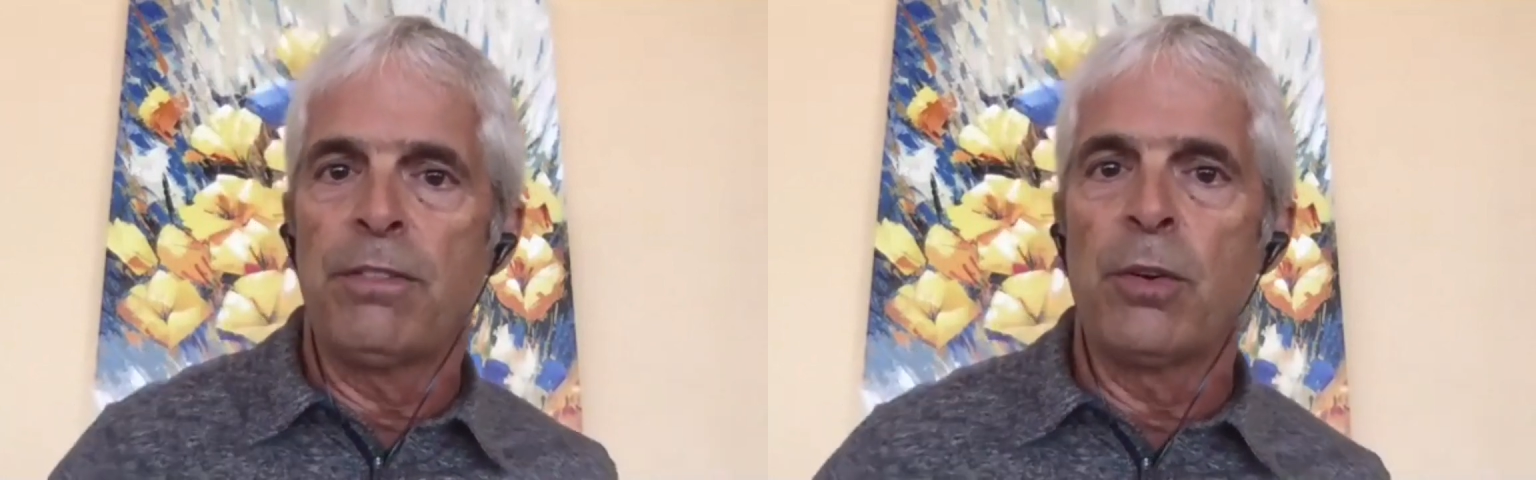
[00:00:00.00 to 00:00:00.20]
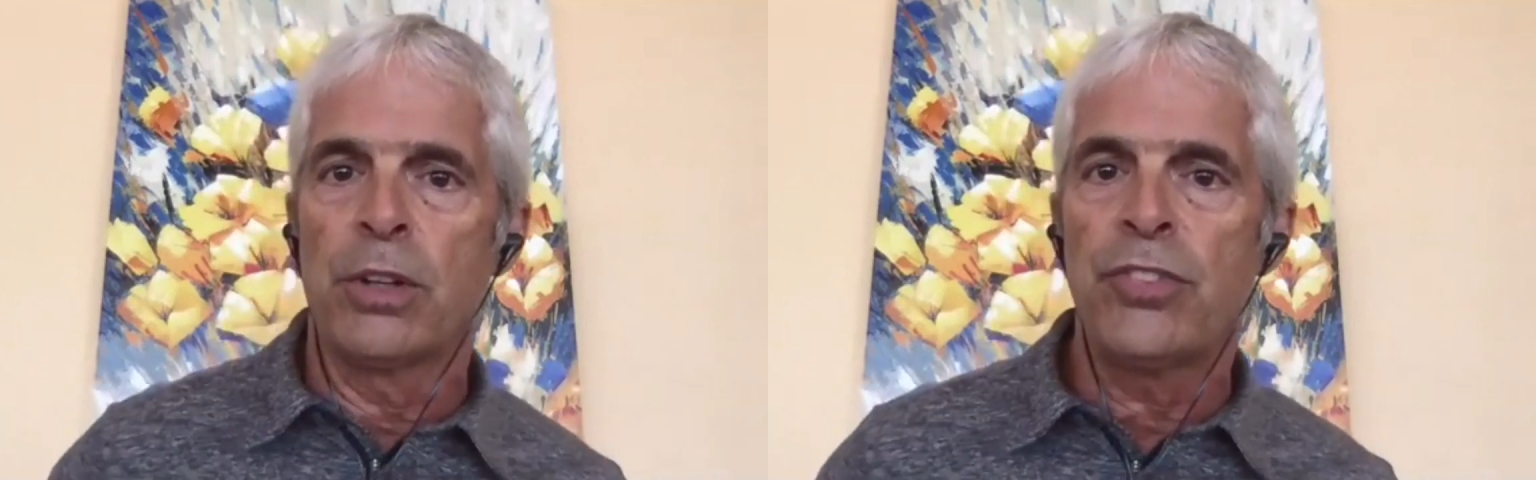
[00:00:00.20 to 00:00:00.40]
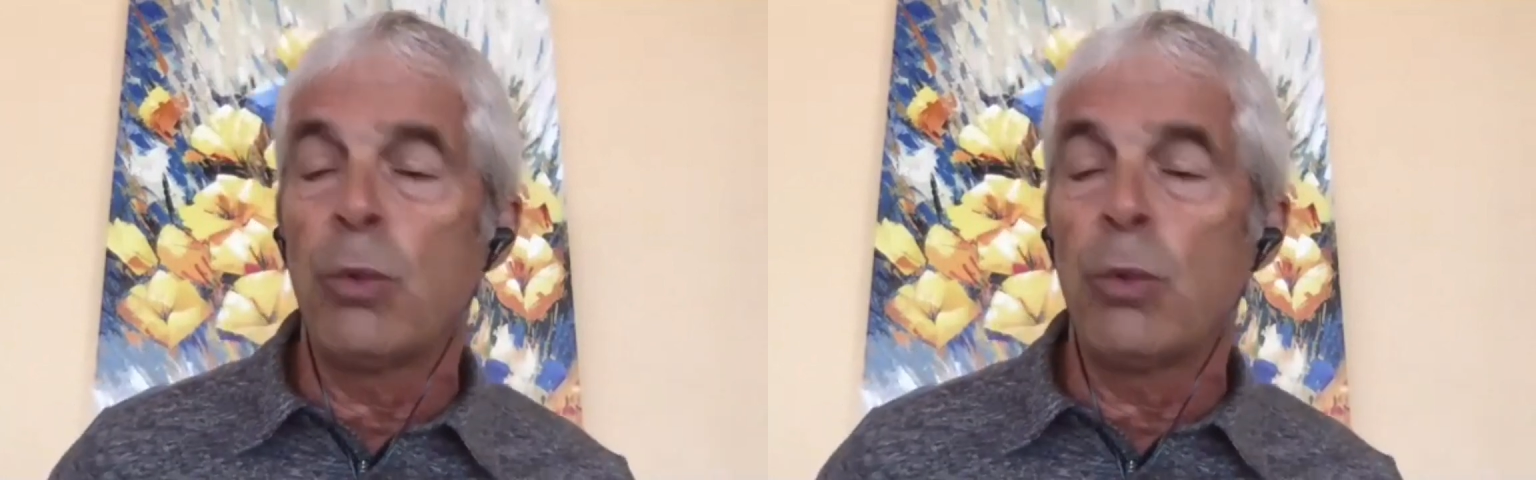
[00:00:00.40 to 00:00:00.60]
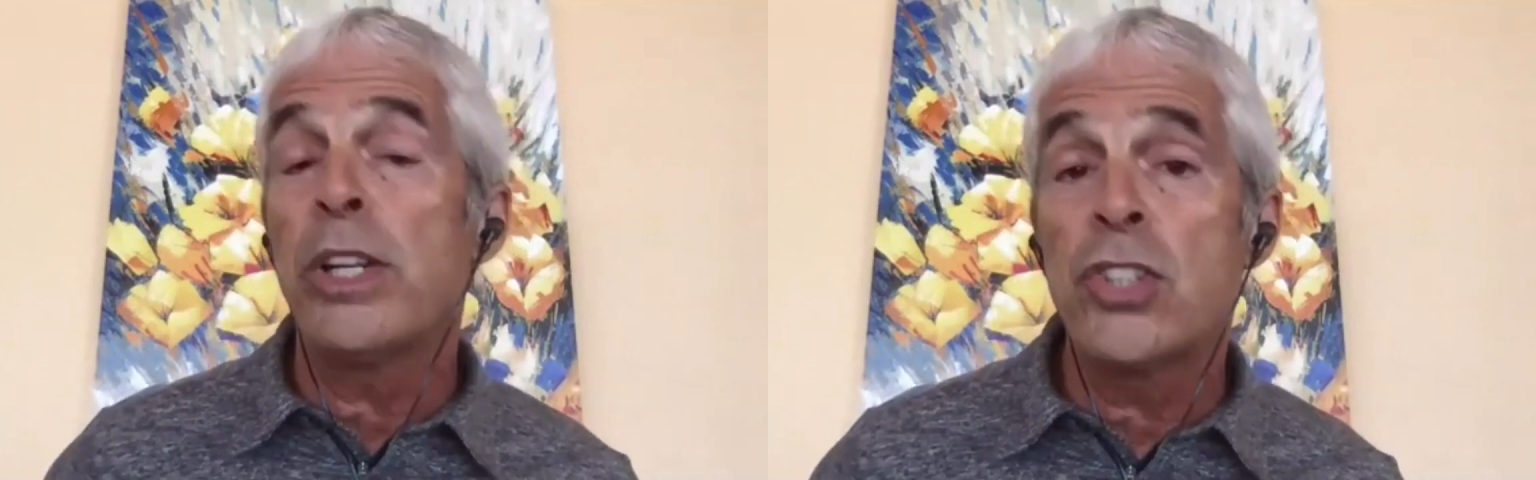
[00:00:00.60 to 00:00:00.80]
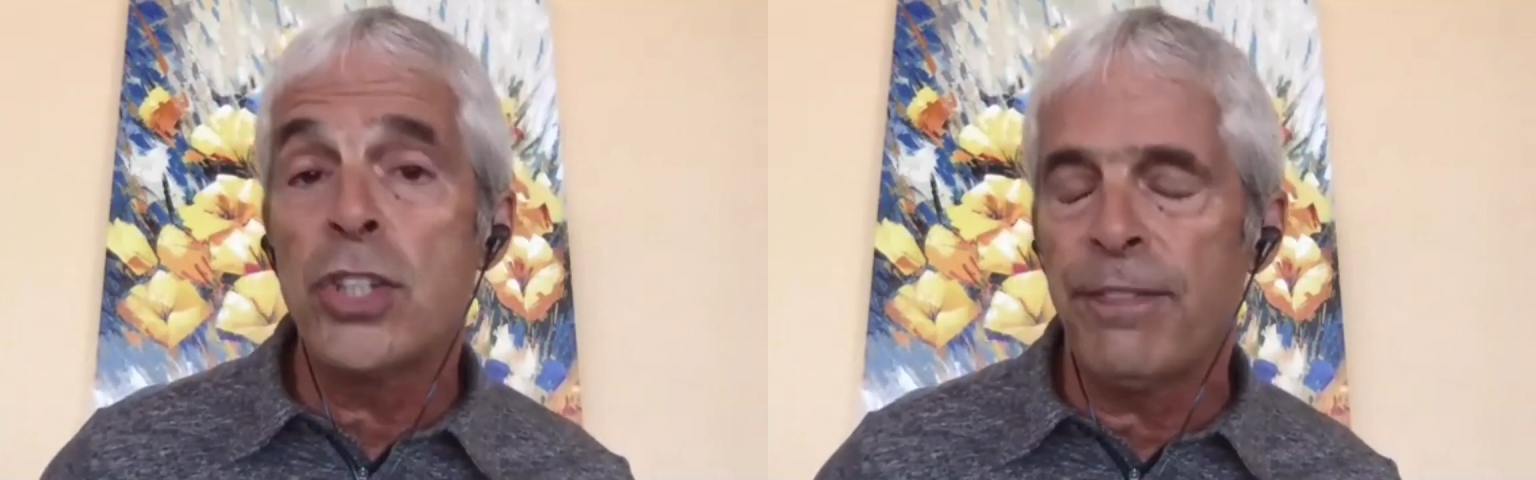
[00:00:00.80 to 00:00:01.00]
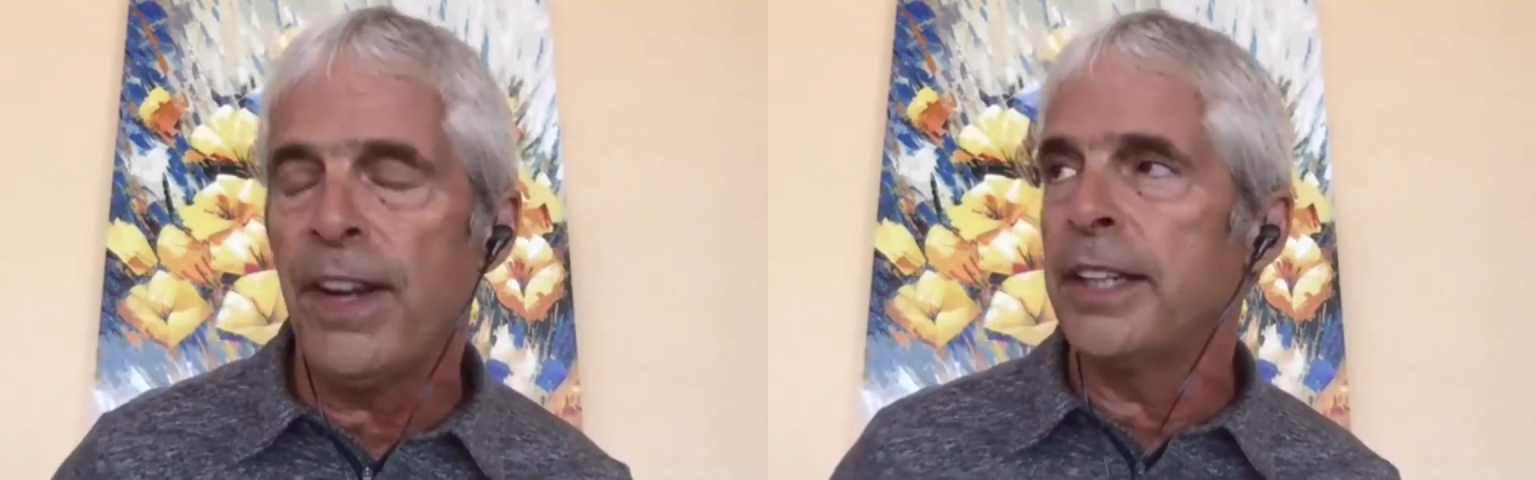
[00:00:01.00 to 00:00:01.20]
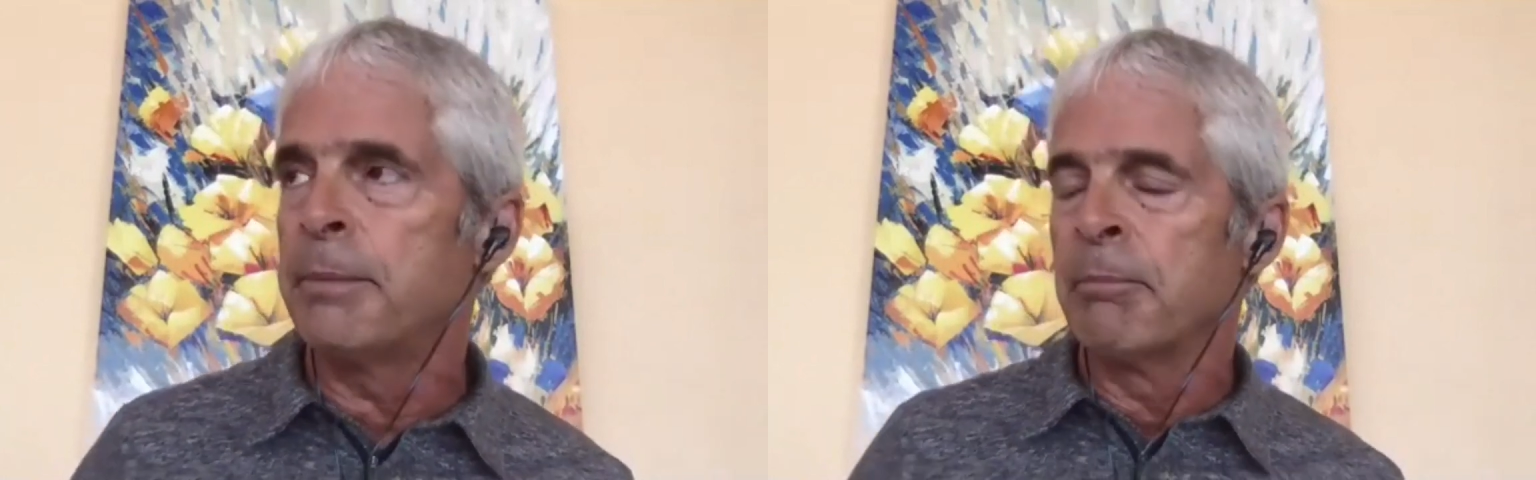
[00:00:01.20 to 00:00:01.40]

Force. And what did she find?